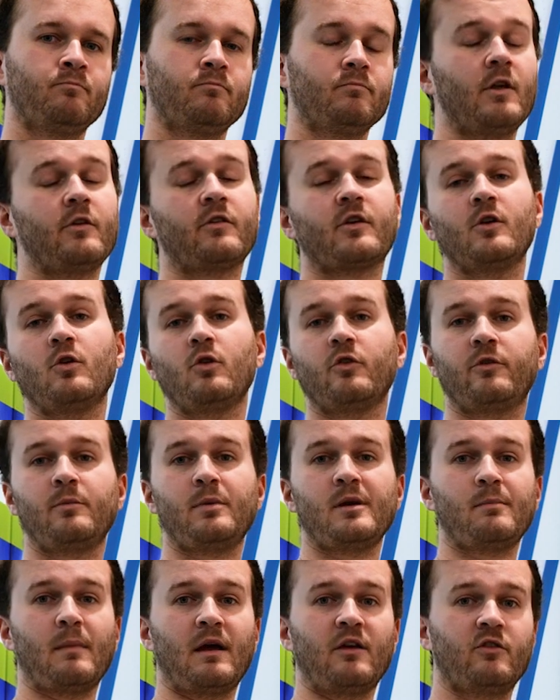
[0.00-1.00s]
This can also
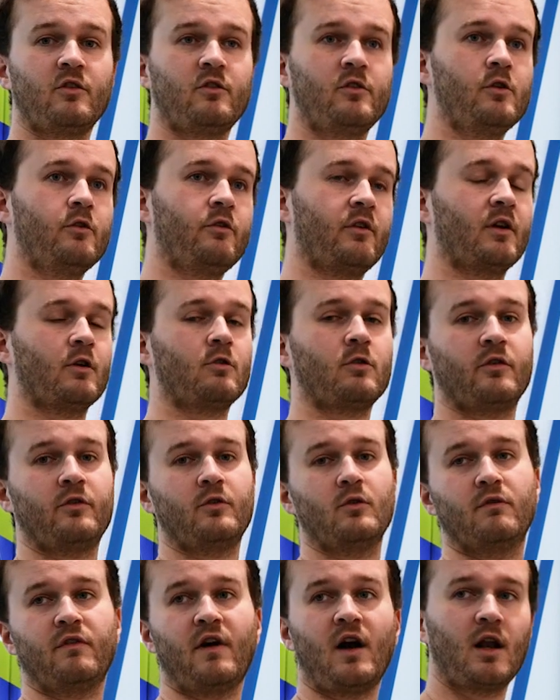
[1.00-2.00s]
be measured using
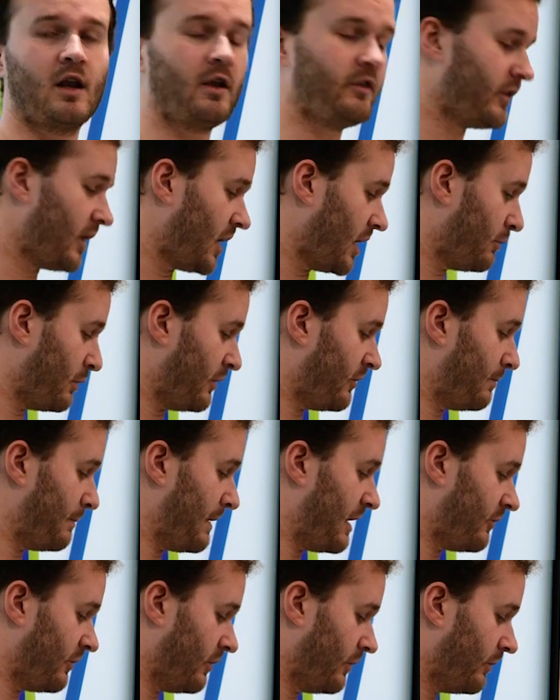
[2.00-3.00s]
crystal violet dye, which
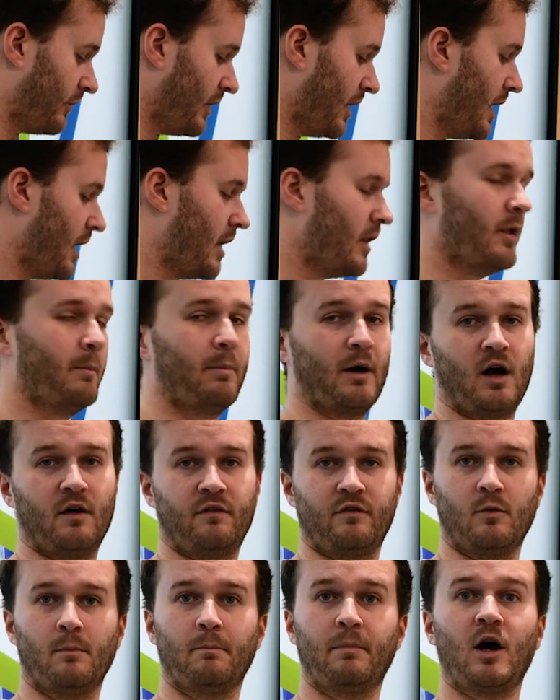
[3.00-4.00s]
measures the
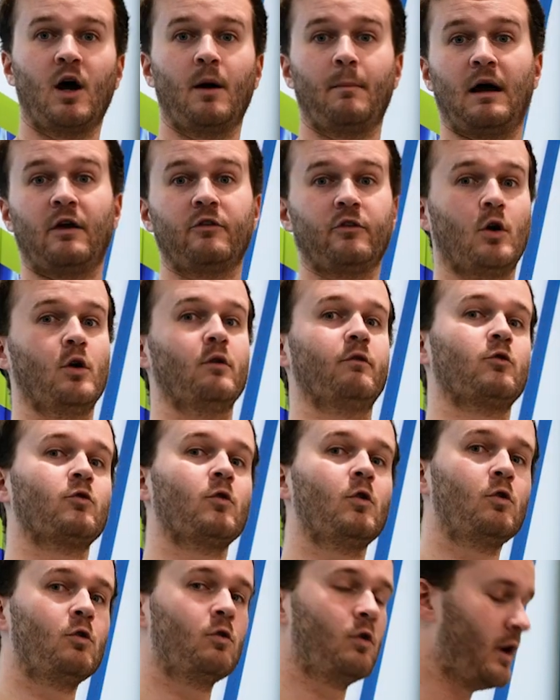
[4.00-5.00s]
biofilm biomass
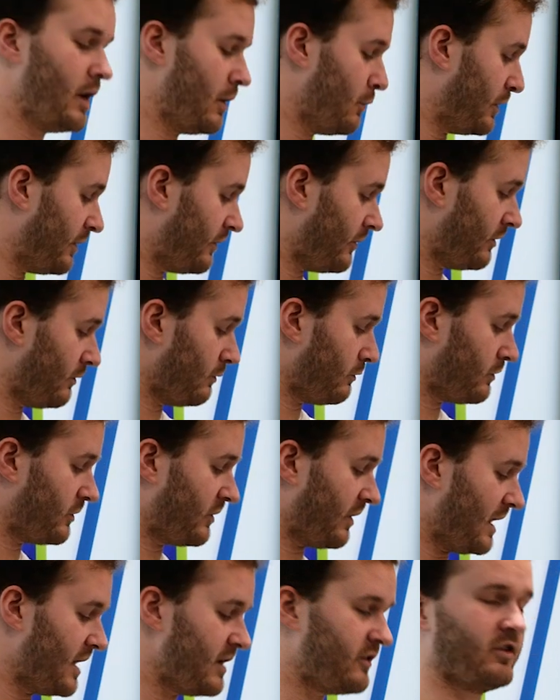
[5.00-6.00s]
overall, which
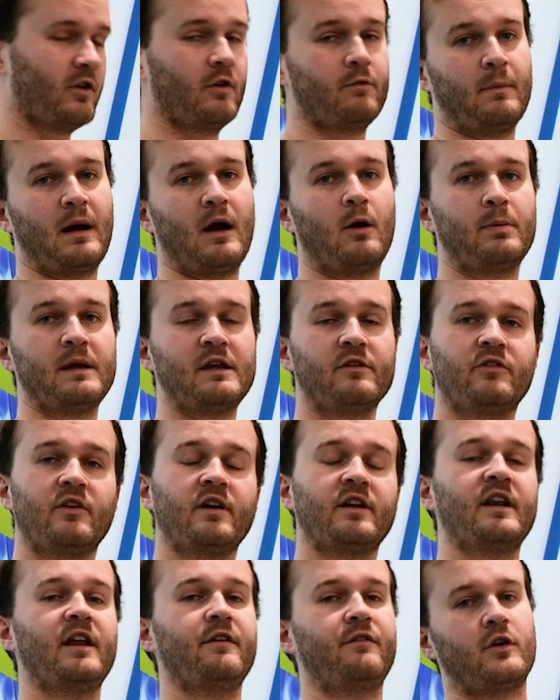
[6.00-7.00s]
deletion of maoP
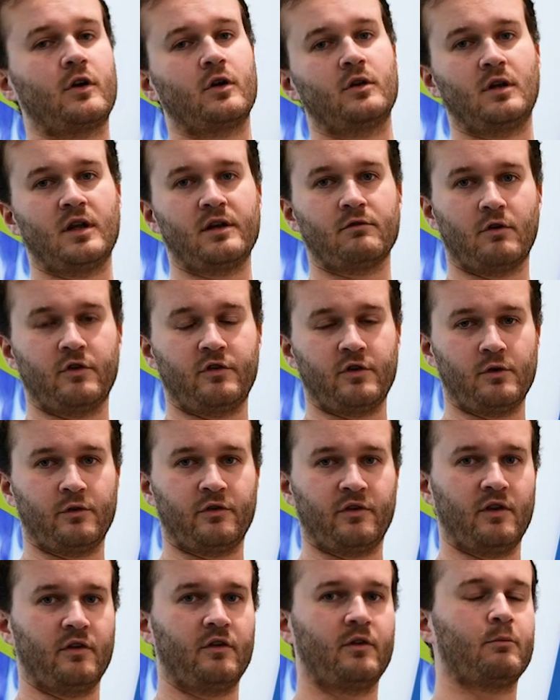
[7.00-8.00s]
significantly
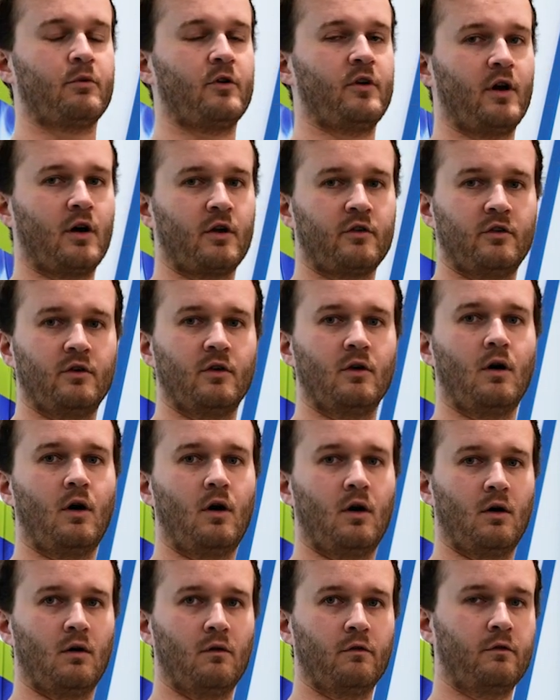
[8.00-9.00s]
reduces the production
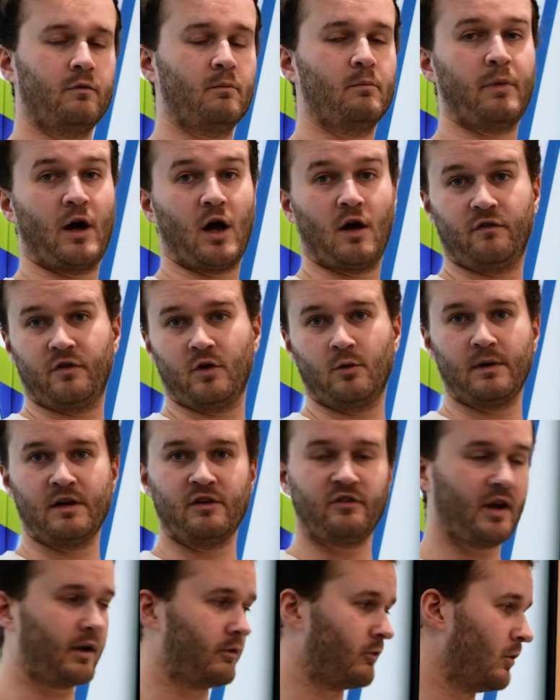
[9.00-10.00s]
of biofilm in
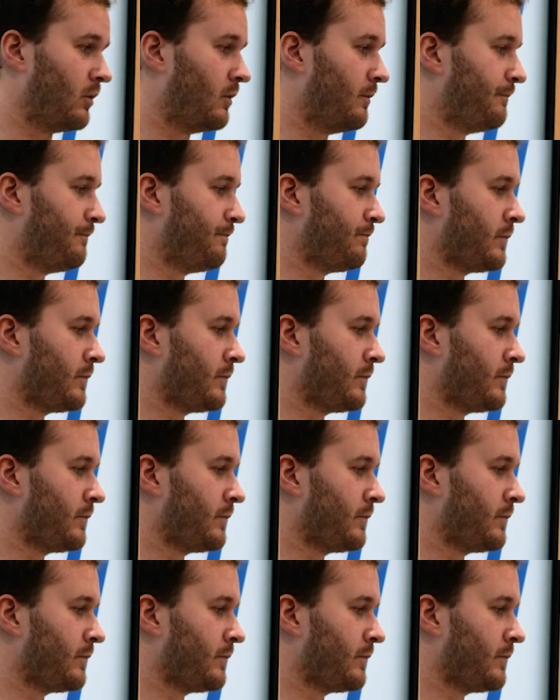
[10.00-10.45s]
general.